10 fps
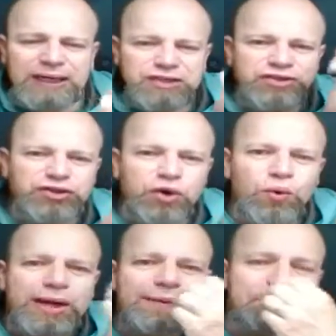It's
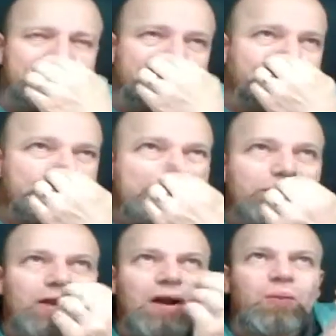doing
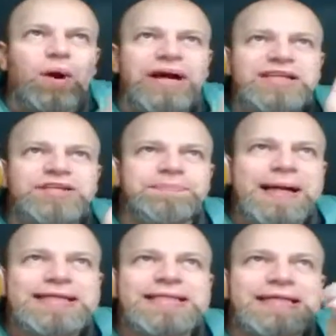what I
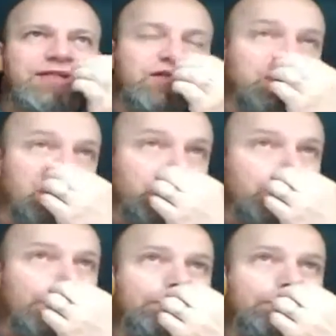expected it to do.